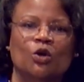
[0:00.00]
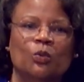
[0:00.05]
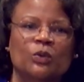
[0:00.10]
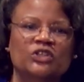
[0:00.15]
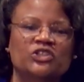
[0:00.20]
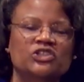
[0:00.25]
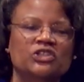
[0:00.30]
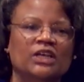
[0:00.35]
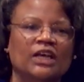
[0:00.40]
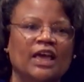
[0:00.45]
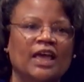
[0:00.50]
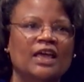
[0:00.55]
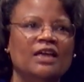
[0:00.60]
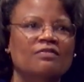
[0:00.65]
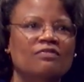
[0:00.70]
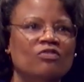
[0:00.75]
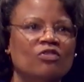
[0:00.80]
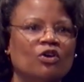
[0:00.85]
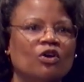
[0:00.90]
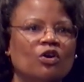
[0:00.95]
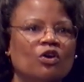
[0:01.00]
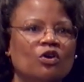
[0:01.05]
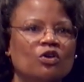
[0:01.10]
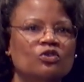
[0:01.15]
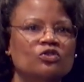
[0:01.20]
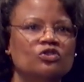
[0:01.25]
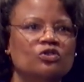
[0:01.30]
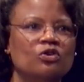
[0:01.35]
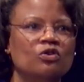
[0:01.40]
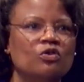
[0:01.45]
which gave
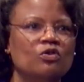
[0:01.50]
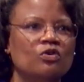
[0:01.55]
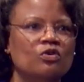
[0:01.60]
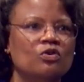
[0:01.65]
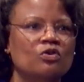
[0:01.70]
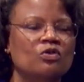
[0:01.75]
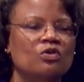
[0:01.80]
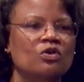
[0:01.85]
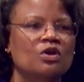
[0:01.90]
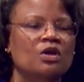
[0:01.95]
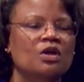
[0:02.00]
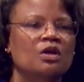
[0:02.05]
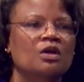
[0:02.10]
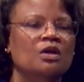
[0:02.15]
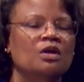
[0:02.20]
those who